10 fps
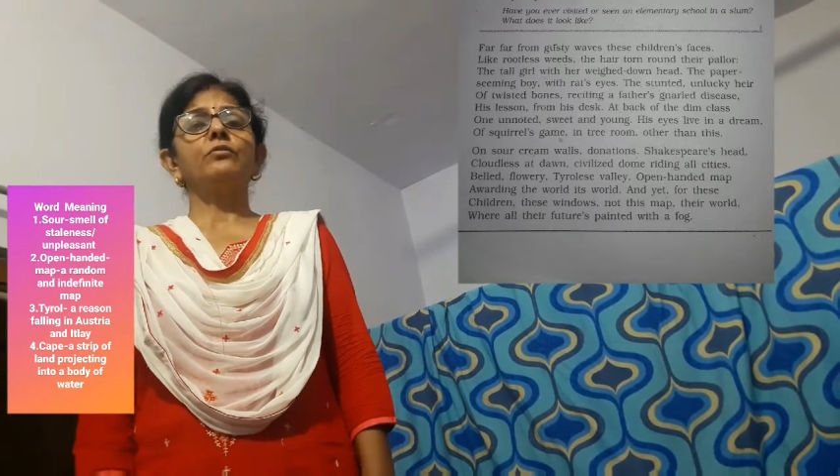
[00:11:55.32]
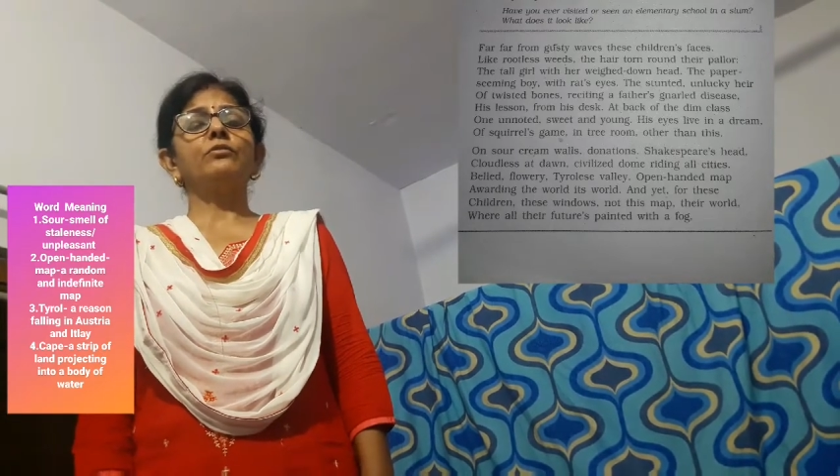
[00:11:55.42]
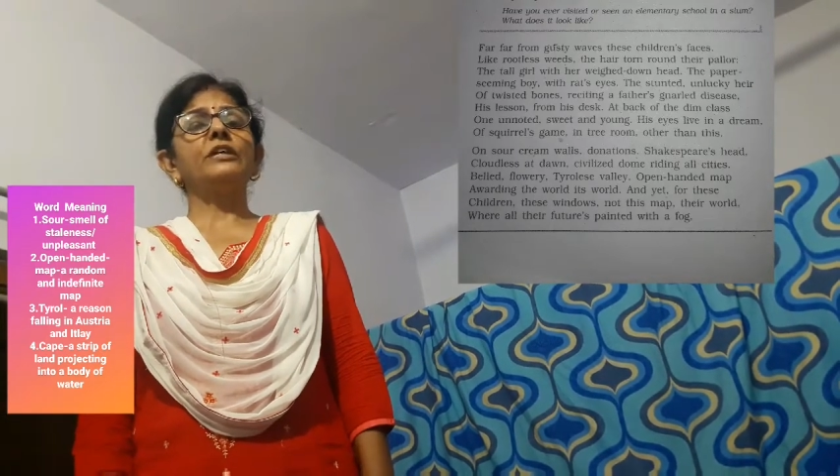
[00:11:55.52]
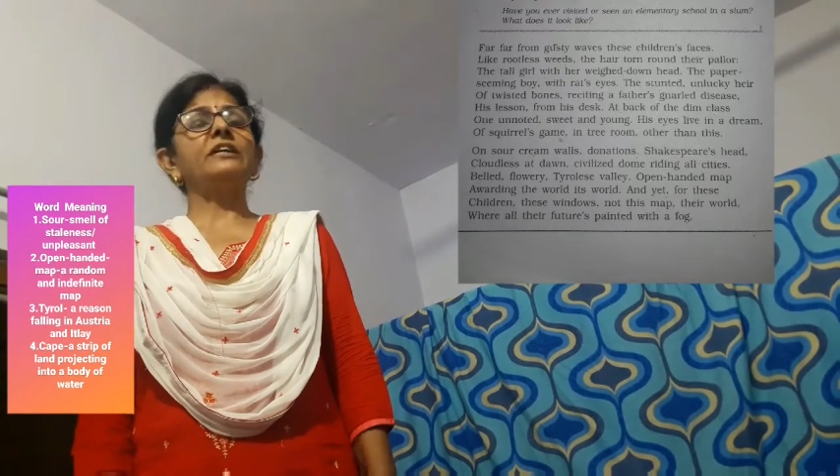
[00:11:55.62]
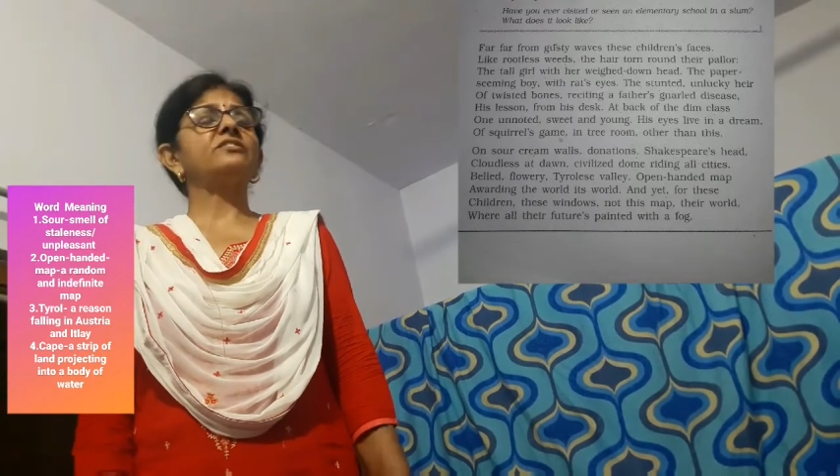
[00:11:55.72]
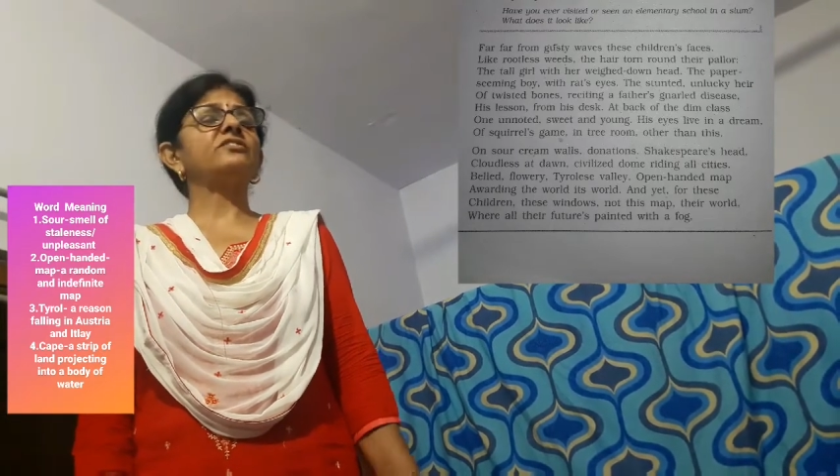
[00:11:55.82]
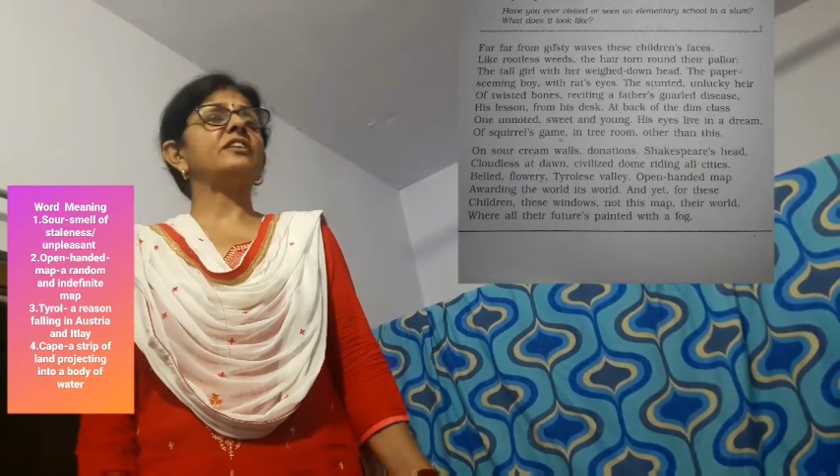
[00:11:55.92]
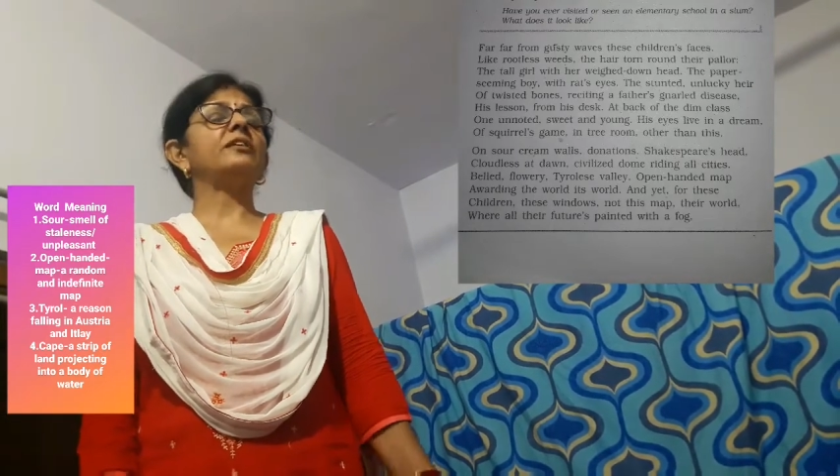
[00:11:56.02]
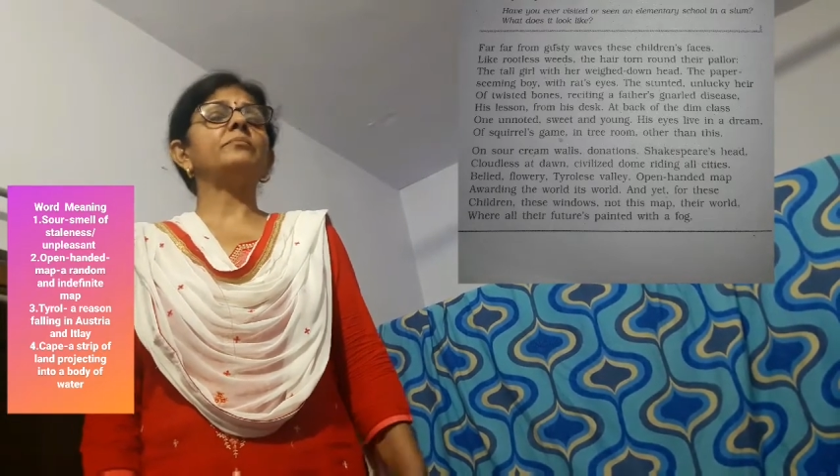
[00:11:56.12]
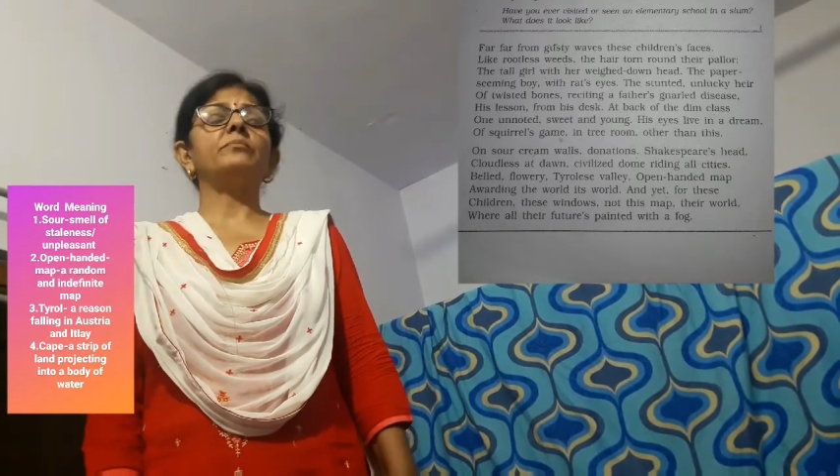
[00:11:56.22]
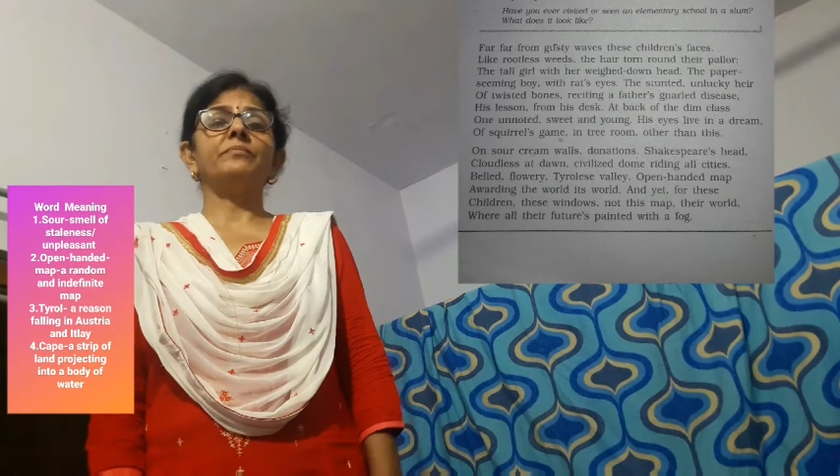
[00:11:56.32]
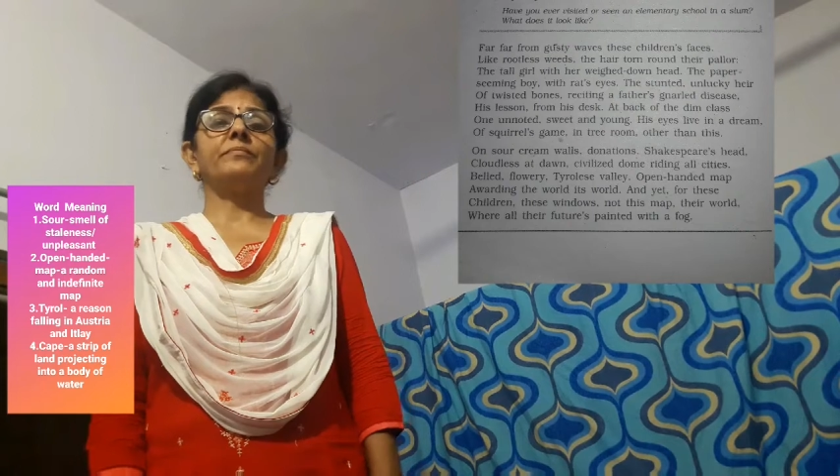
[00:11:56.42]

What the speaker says: to their slum.